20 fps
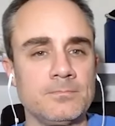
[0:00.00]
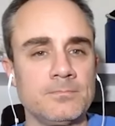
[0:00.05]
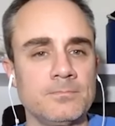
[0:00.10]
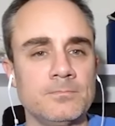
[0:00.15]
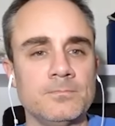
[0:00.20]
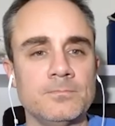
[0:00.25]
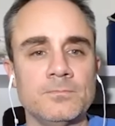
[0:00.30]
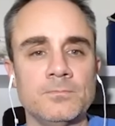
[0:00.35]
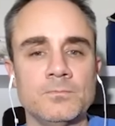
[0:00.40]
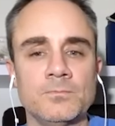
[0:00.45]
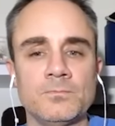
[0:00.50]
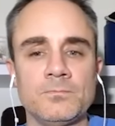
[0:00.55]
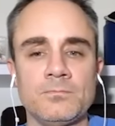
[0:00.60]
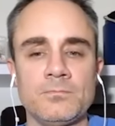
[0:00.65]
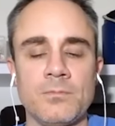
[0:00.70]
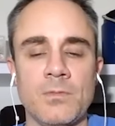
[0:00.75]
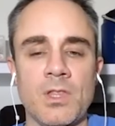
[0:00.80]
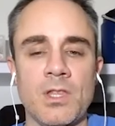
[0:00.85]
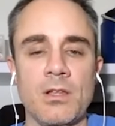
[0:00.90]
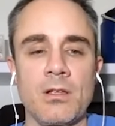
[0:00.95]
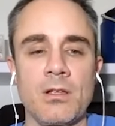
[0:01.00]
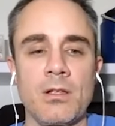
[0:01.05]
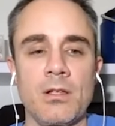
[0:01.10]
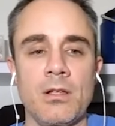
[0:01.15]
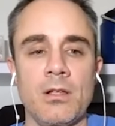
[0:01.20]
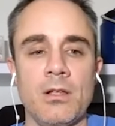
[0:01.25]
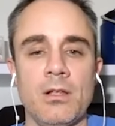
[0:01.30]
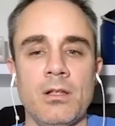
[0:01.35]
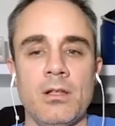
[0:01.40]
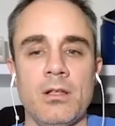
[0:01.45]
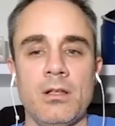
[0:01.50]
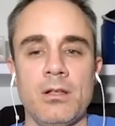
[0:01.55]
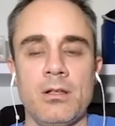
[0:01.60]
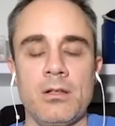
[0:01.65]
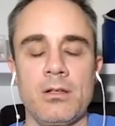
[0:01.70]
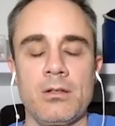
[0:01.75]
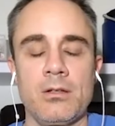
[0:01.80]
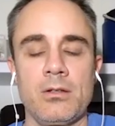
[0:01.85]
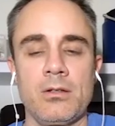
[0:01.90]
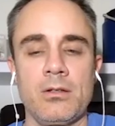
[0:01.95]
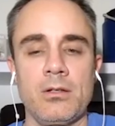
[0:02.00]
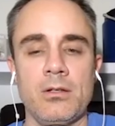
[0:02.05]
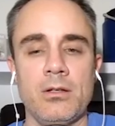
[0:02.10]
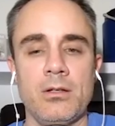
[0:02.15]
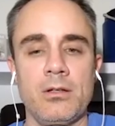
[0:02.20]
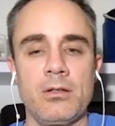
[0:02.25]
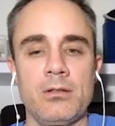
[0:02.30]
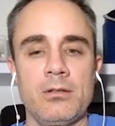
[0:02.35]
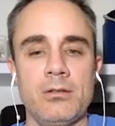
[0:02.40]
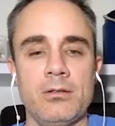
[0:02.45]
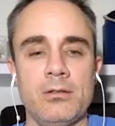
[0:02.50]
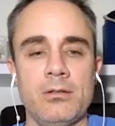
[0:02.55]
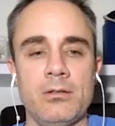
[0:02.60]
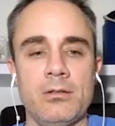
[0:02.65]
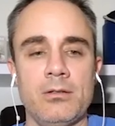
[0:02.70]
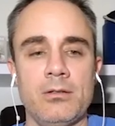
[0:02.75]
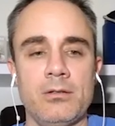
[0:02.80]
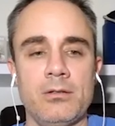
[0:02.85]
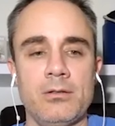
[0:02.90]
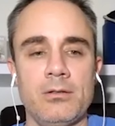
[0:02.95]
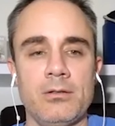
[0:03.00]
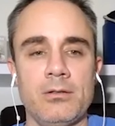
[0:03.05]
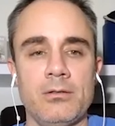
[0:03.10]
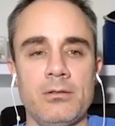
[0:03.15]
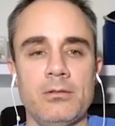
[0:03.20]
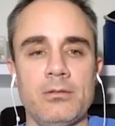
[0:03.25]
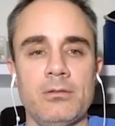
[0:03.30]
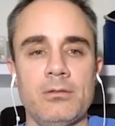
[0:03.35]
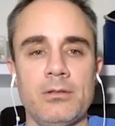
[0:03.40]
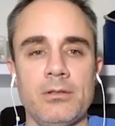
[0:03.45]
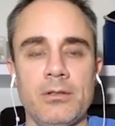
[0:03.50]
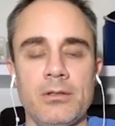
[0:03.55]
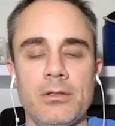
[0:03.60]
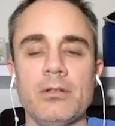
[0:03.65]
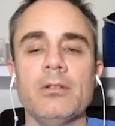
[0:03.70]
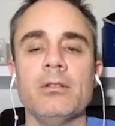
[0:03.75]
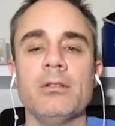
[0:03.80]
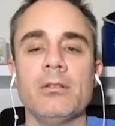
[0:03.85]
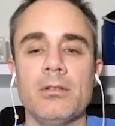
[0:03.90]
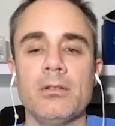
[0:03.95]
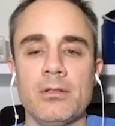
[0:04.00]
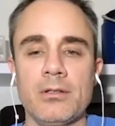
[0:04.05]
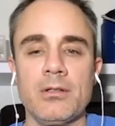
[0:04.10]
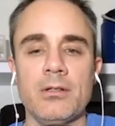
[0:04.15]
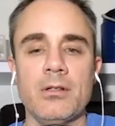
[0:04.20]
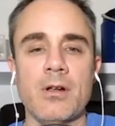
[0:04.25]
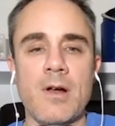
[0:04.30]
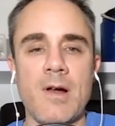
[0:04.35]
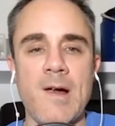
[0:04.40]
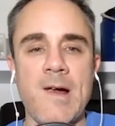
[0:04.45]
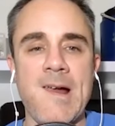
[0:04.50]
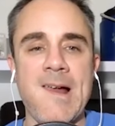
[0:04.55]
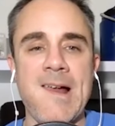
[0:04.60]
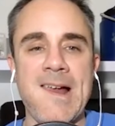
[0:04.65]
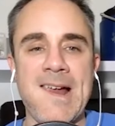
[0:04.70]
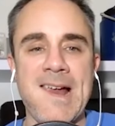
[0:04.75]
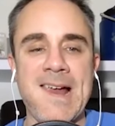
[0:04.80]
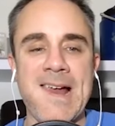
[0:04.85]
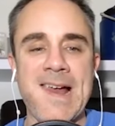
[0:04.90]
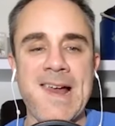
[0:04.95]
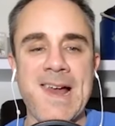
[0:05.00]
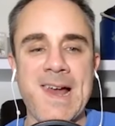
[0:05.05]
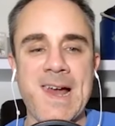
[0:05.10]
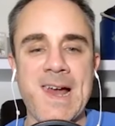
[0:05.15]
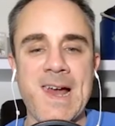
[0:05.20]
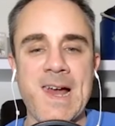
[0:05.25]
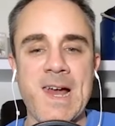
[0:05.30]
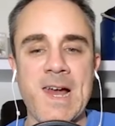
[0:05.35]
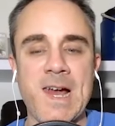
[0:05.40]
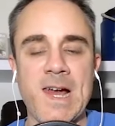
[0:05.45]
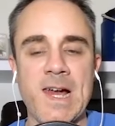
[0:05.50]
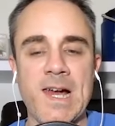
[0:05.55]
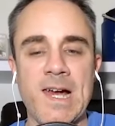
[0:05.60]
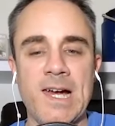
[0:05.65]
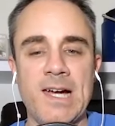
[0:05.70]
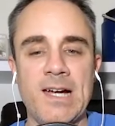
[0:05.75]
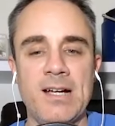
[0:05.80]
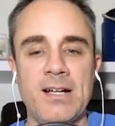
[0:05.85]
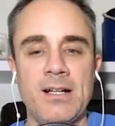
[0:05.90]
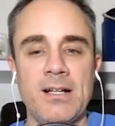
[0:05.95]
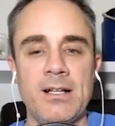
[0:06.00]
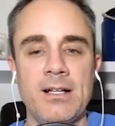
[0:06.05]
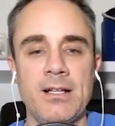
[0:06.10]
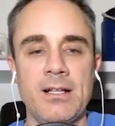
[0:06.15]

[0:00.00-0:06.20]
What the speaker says: This person isn't speaking.